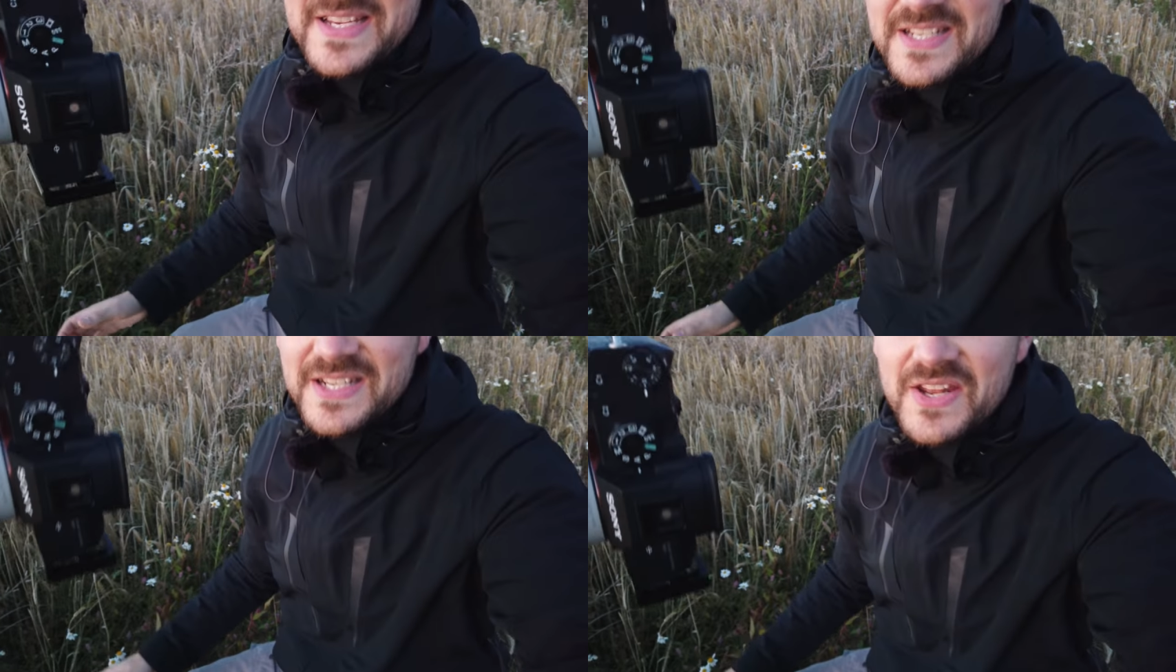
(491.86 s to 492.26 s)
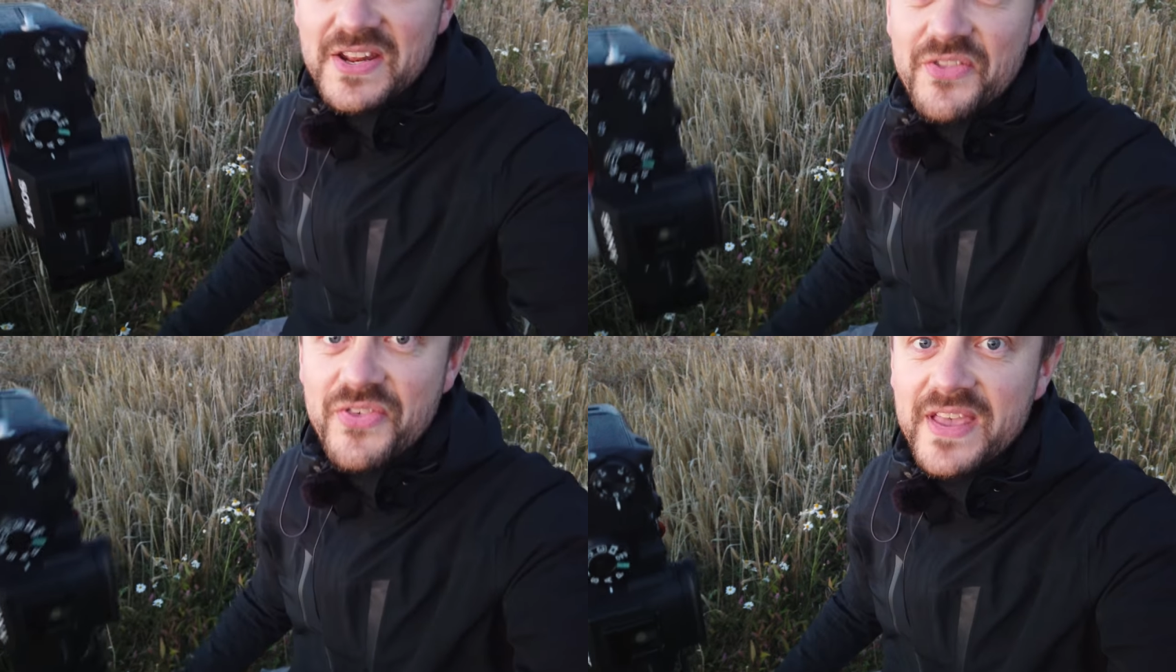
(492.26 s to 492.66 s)
I actually
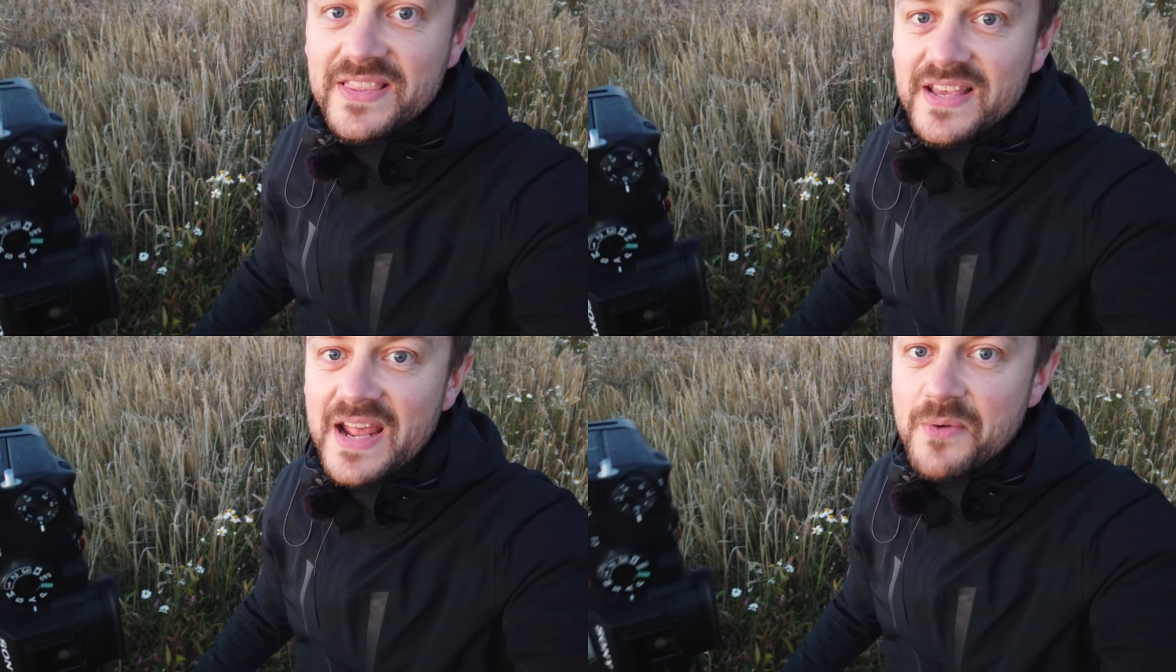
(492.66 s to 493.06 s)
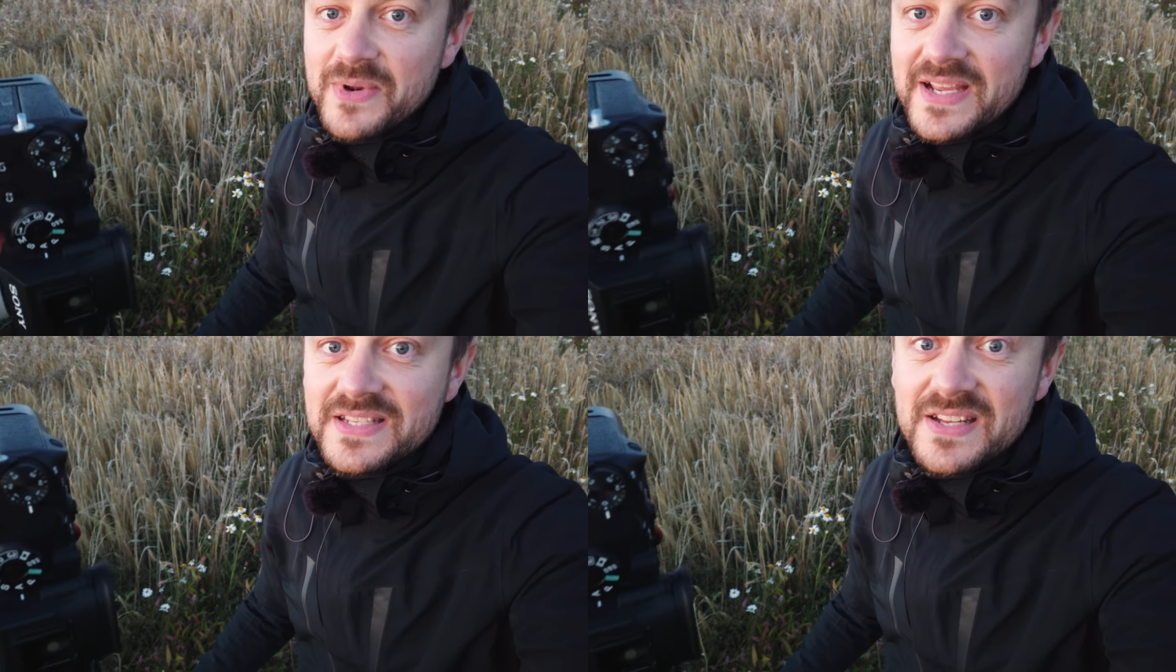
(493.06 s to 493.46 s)
didn't think that I
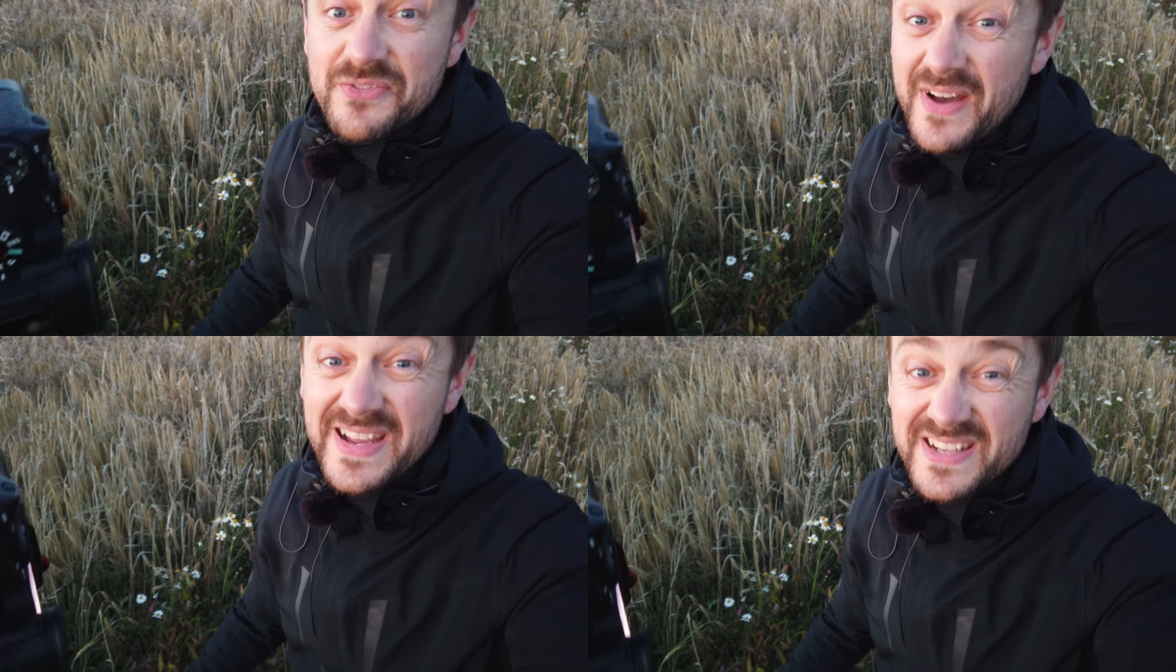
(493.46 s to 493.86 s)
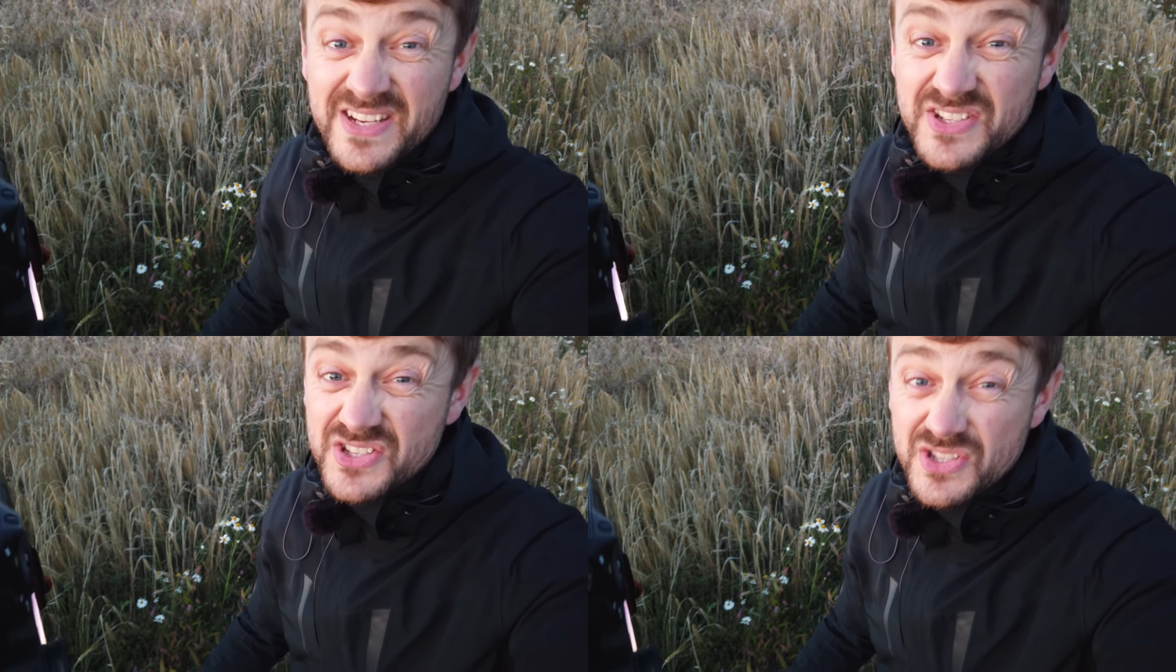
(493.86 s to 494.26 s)
would actually
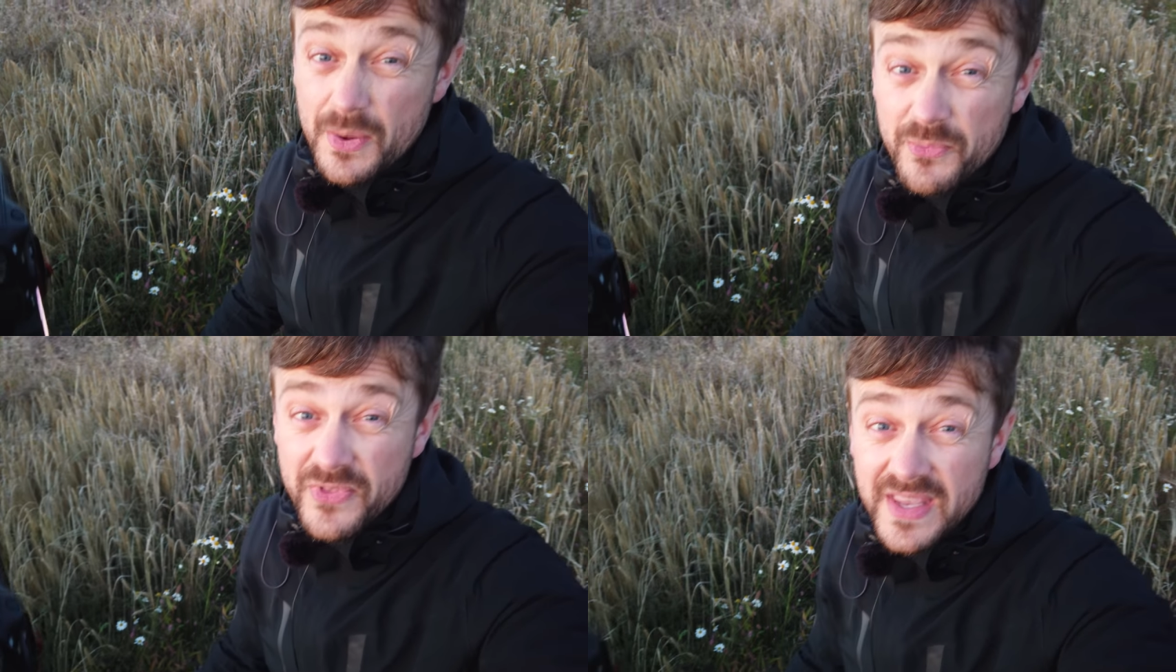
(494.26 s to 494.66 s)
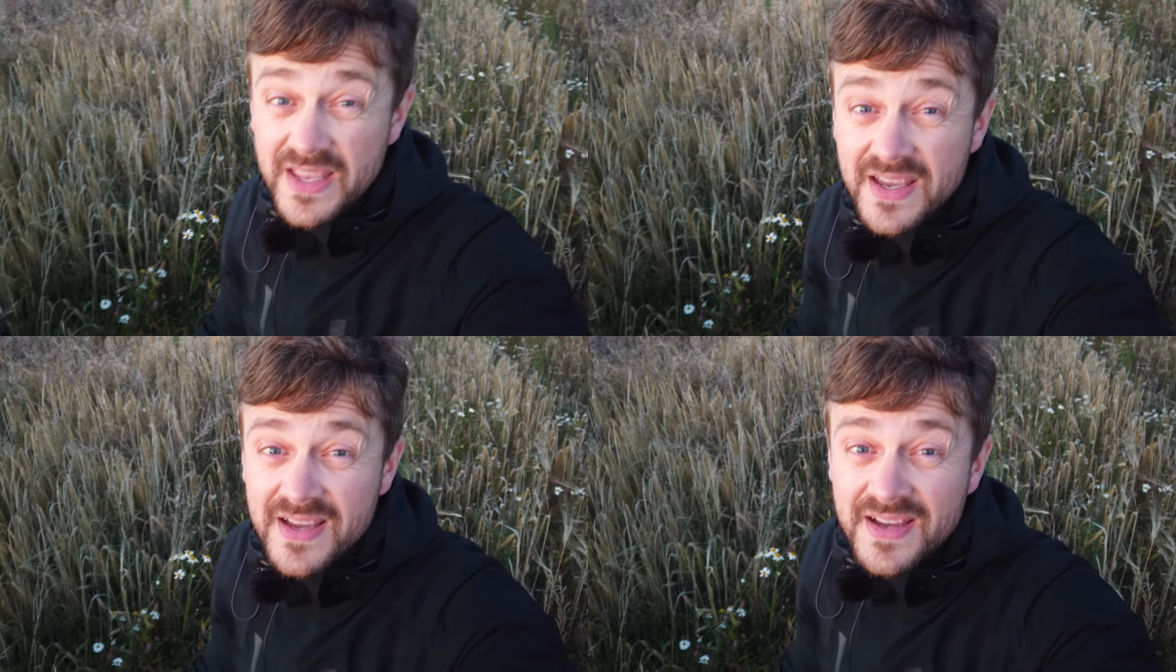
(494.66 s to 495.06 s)
find something